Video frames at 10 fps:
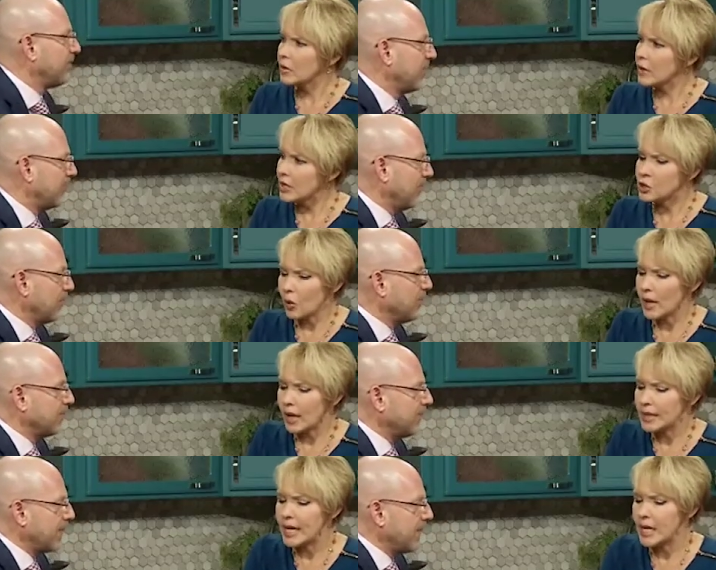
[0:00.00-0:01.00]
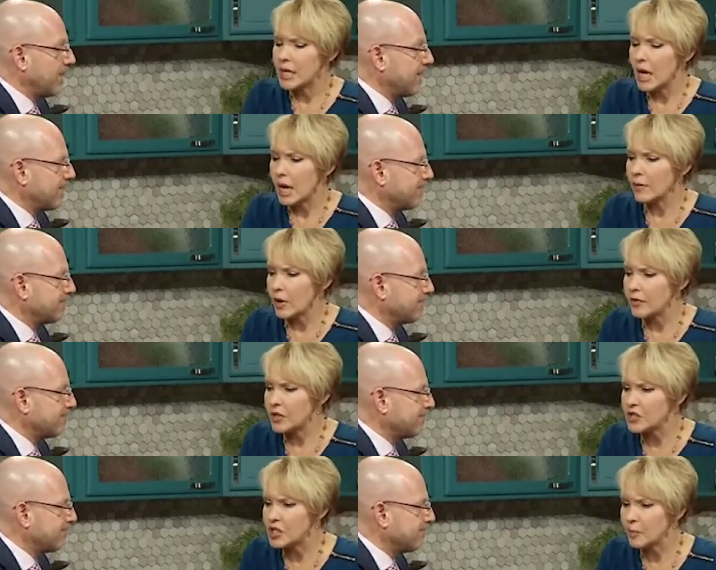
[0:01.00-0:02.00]
Speaker 1: Okay, so, so uh, again, uh,
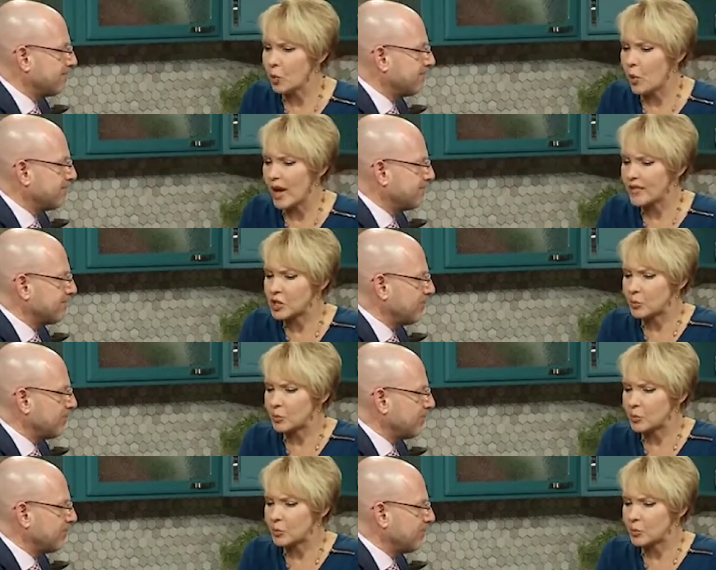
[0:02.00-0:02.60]
the simple way of